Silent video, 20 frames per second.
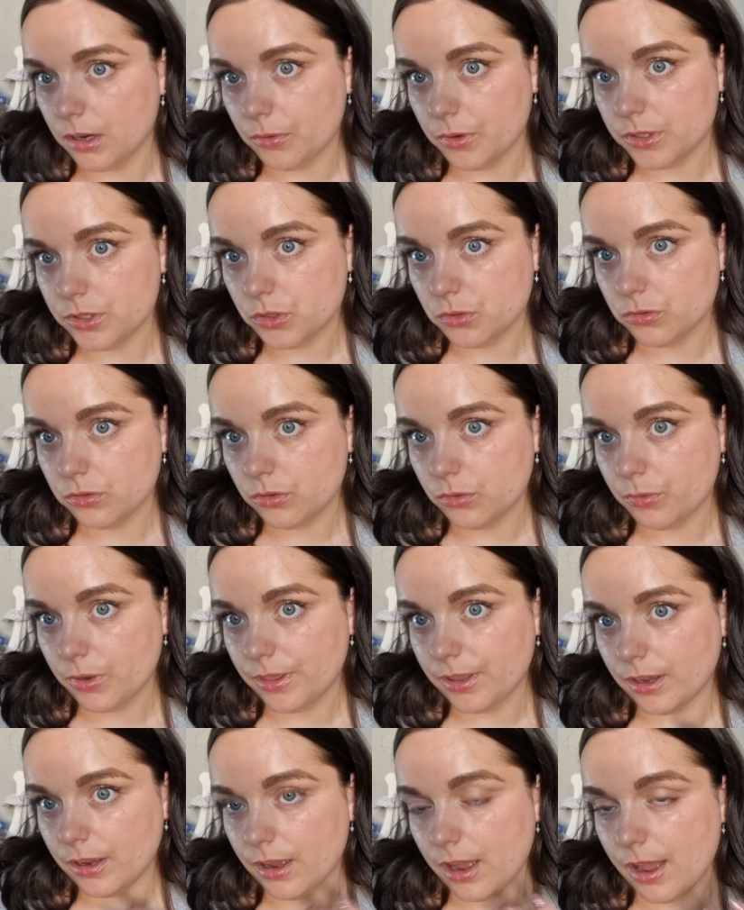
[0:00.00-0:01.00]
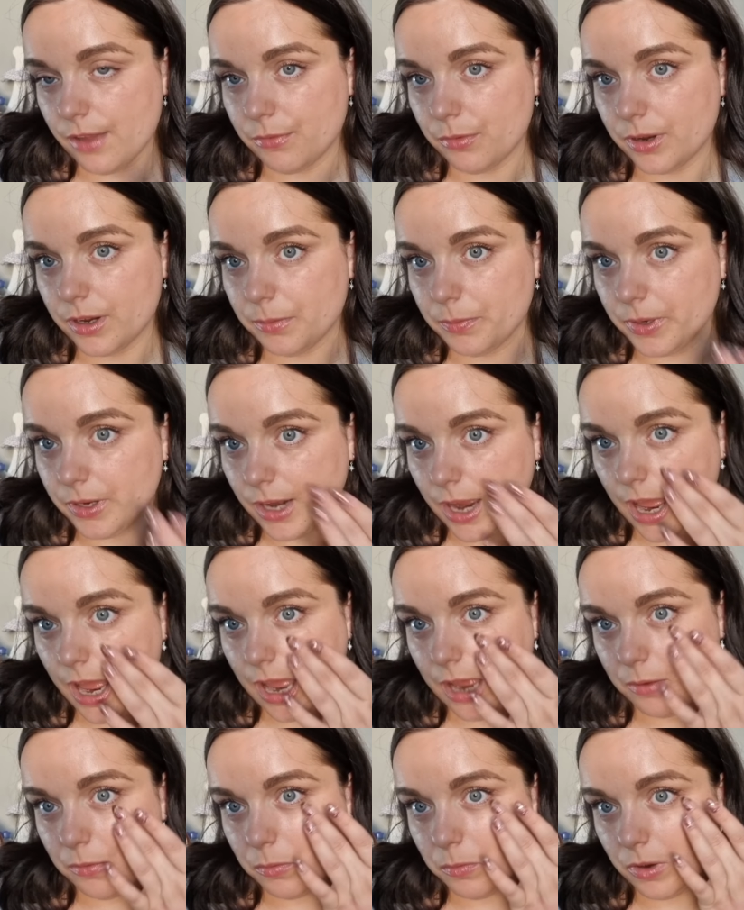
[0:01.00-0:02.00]
Now, I don't know whether I've went a bit
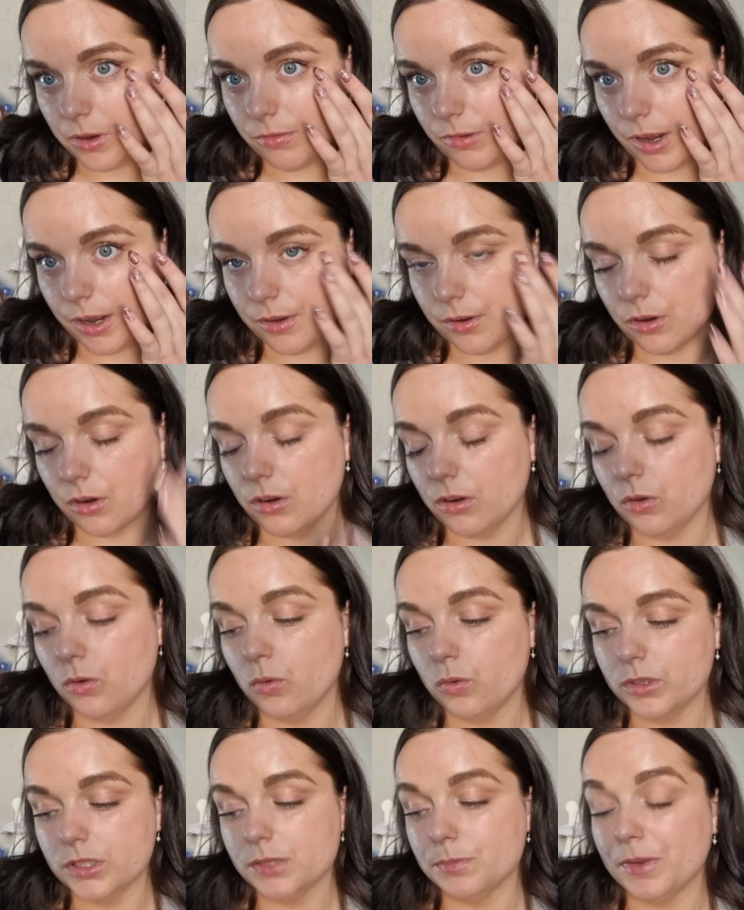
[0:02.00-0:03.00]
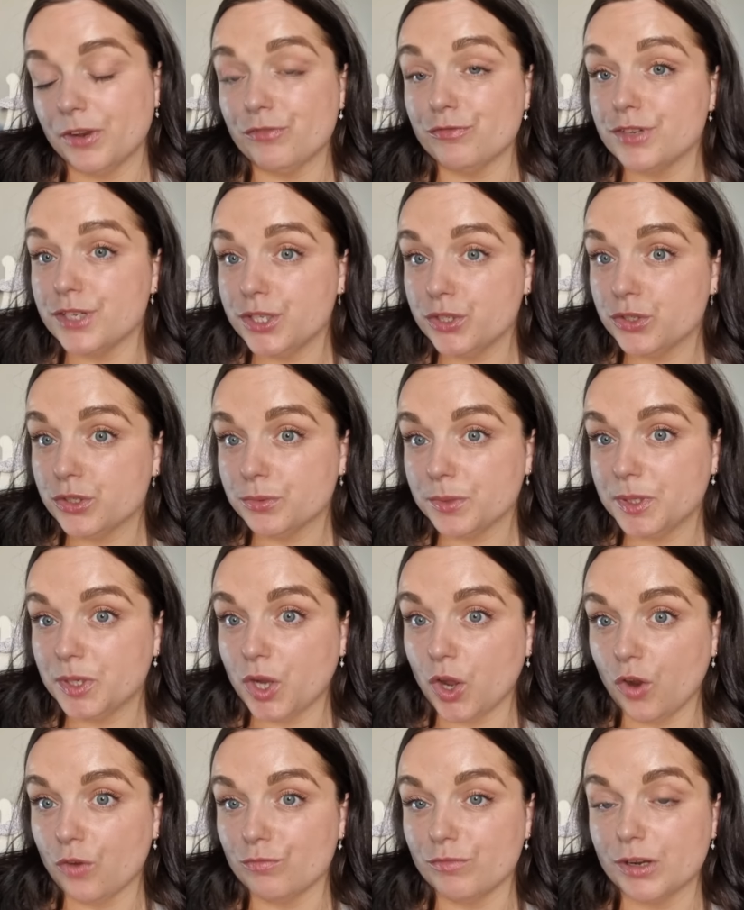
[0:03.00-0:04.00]
high with my retinol or it's my
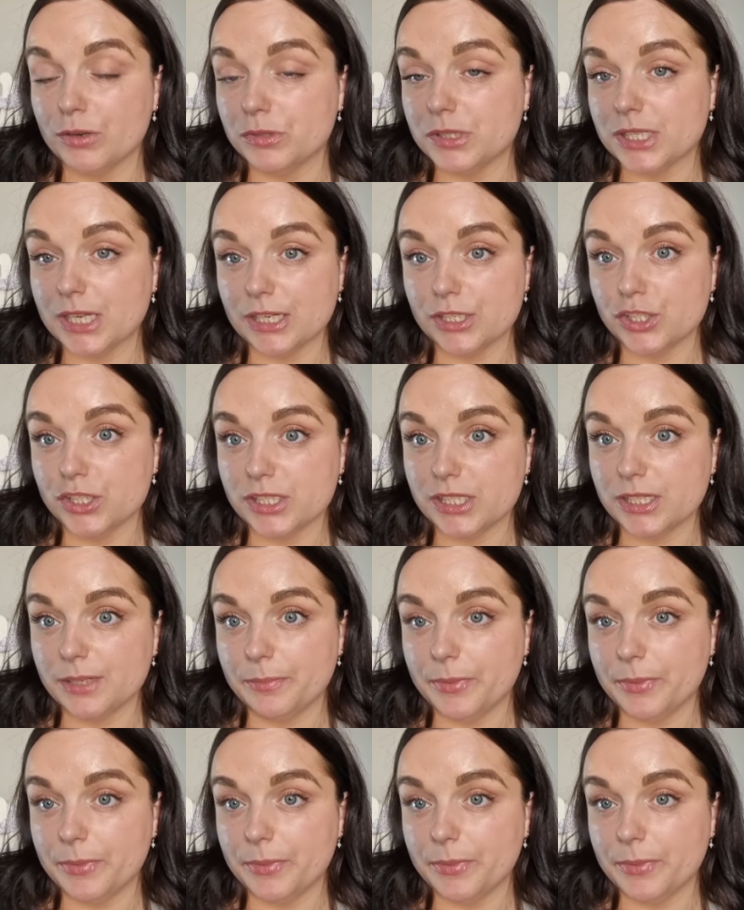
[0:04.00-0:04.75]
reusable cotton rounds and I just